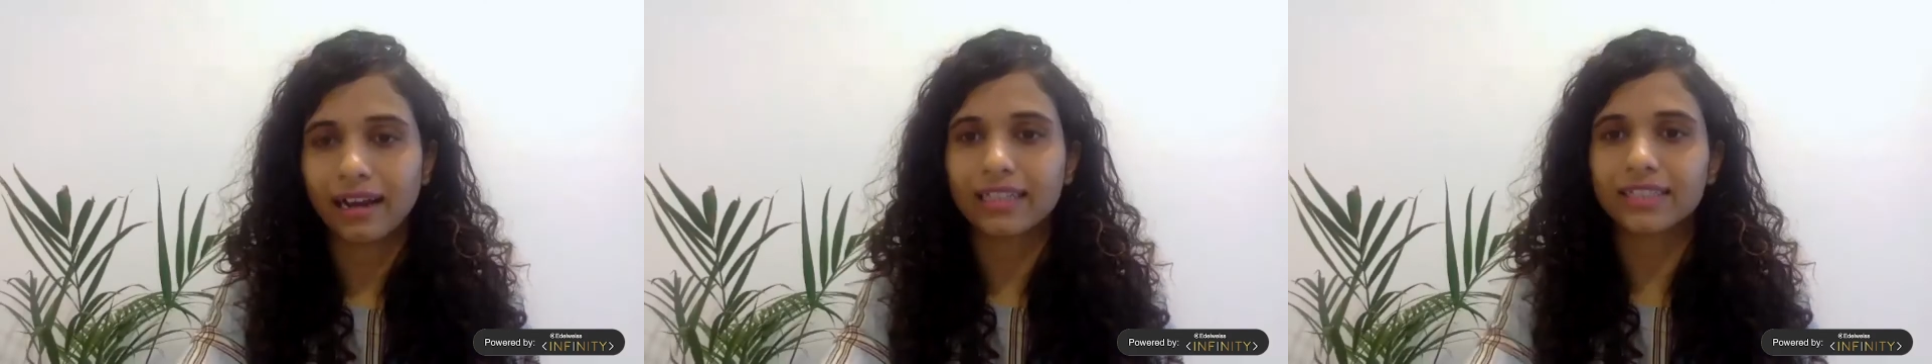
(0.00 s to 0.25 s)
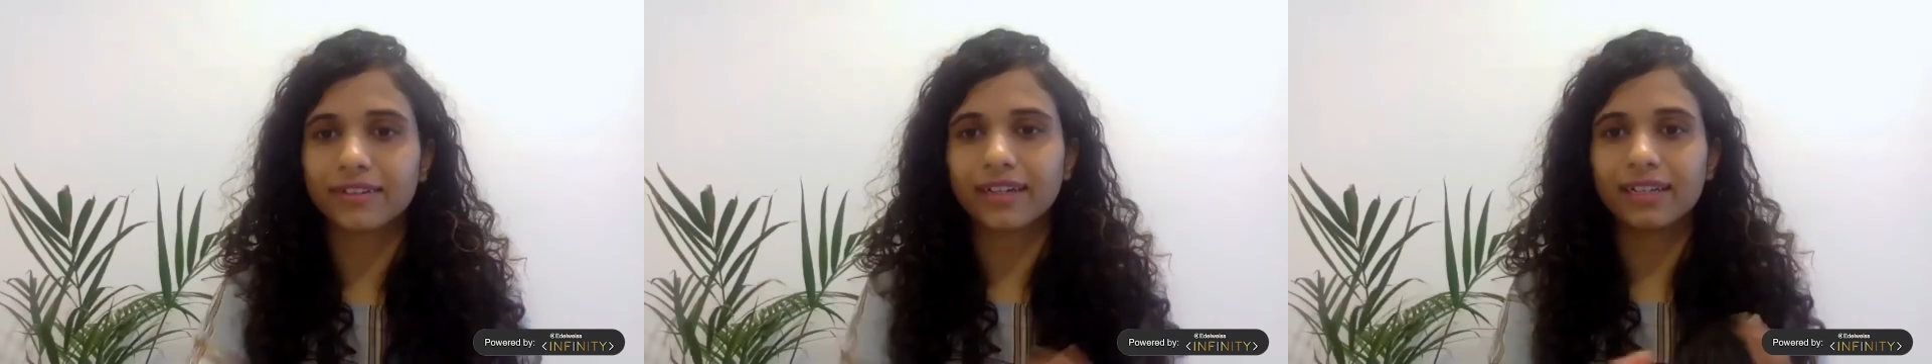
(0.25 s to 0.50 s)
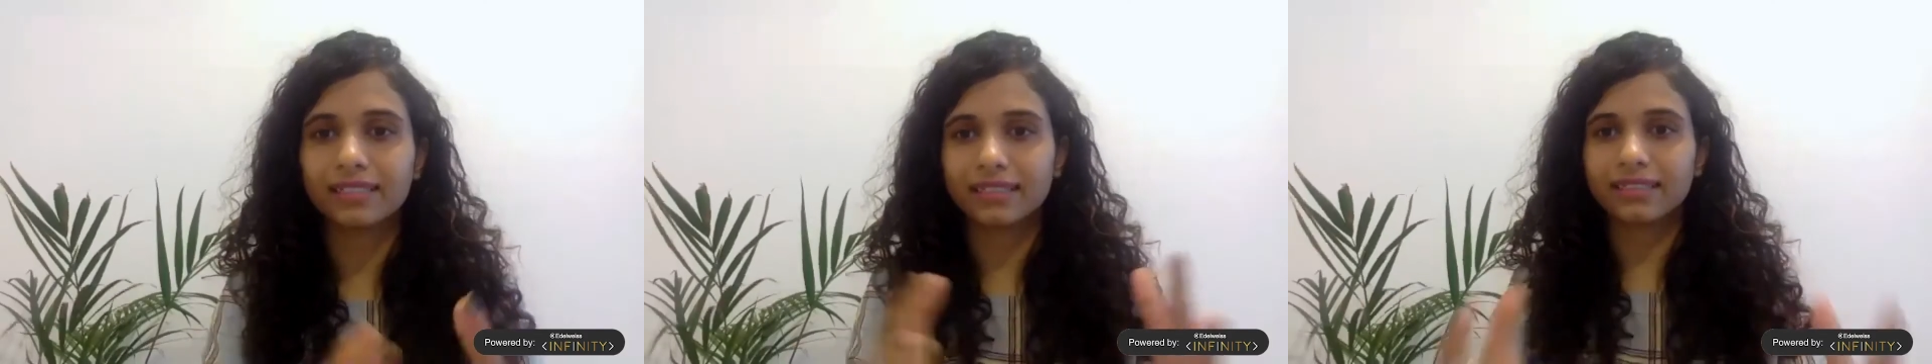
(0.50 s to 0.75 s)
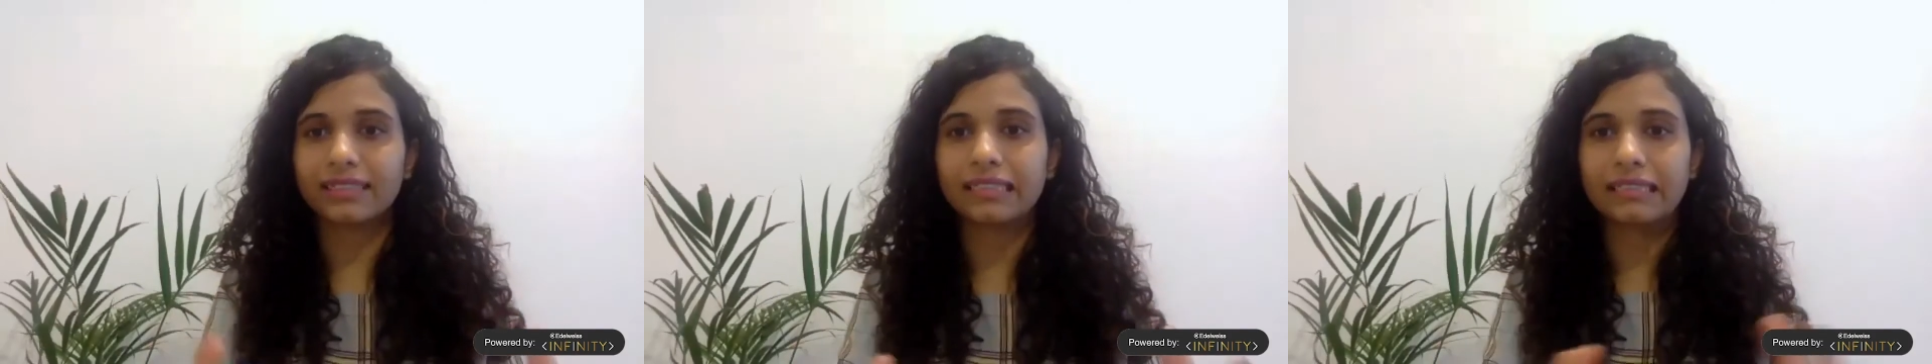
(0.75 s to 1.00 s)
as far as
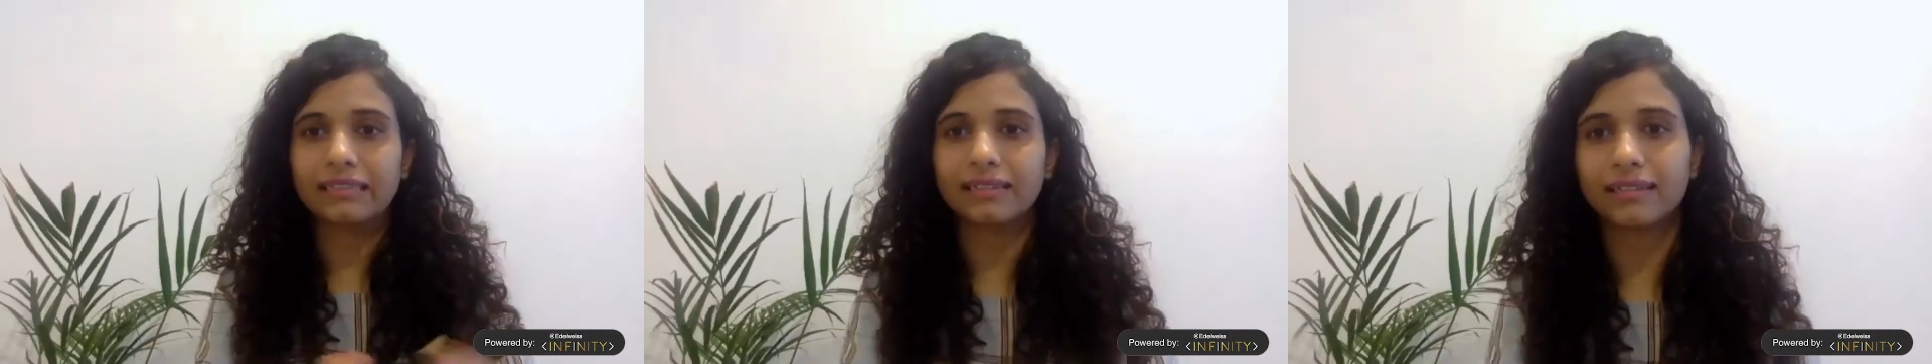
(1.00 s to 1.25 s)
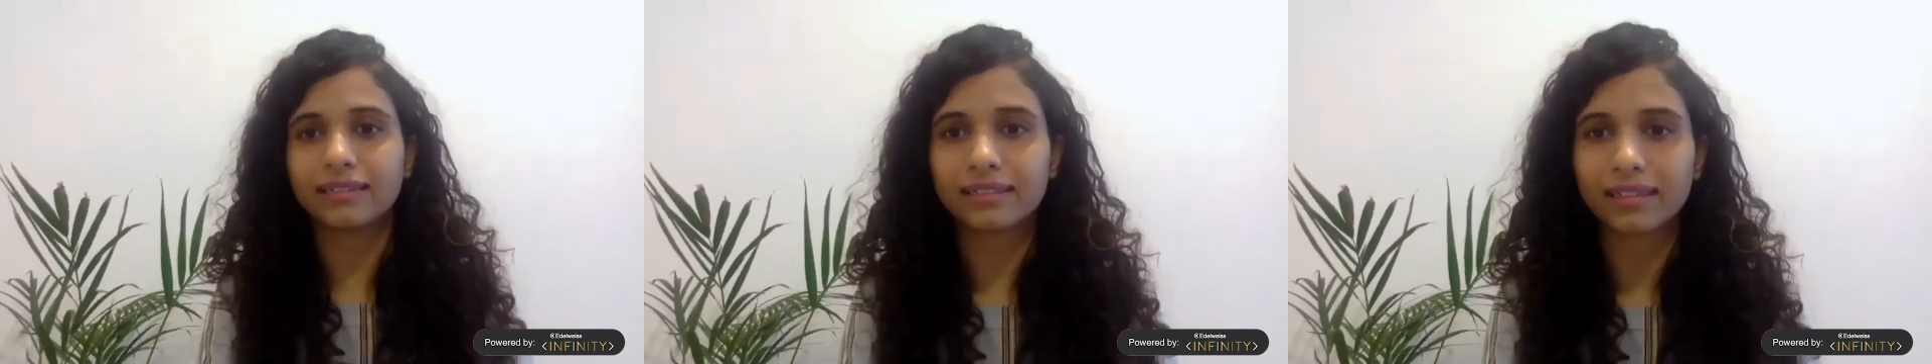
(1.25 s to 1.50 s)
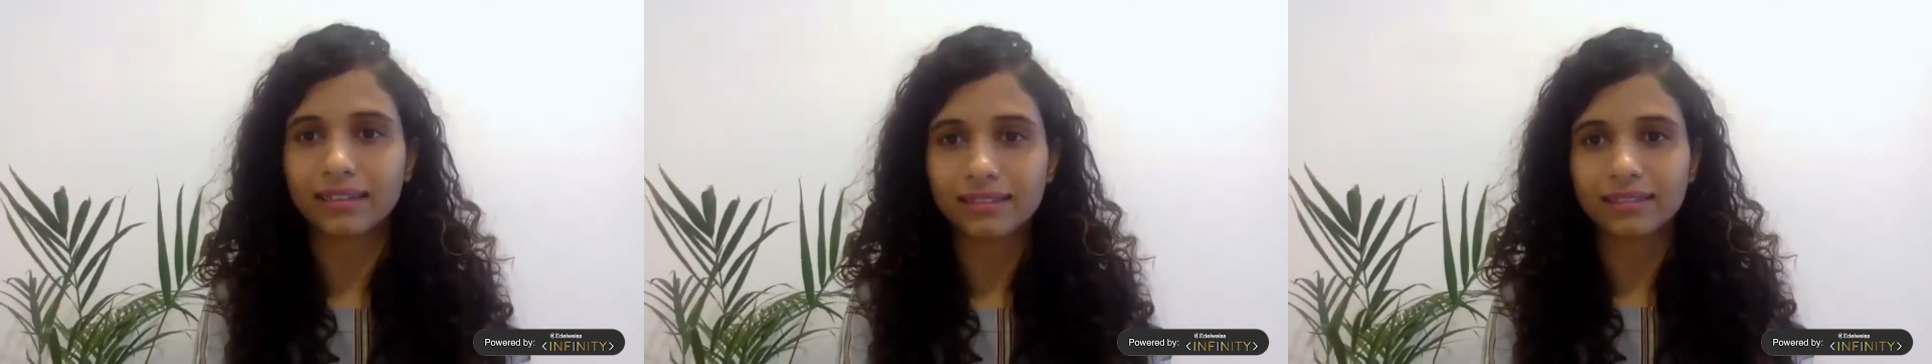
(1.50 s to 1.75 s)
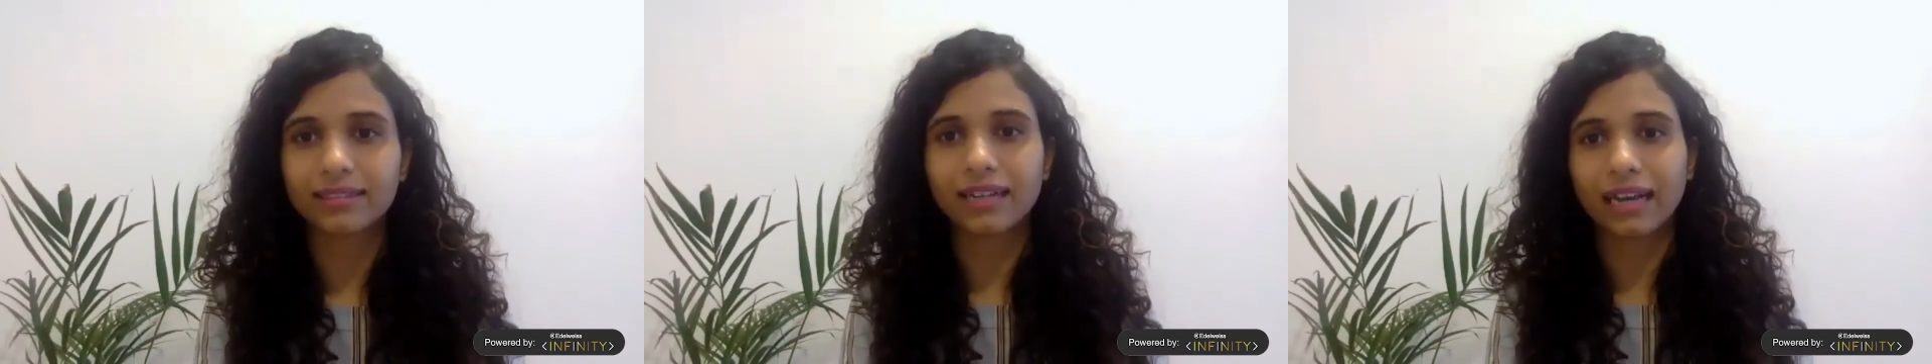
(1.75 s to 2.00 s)
this year is concerned,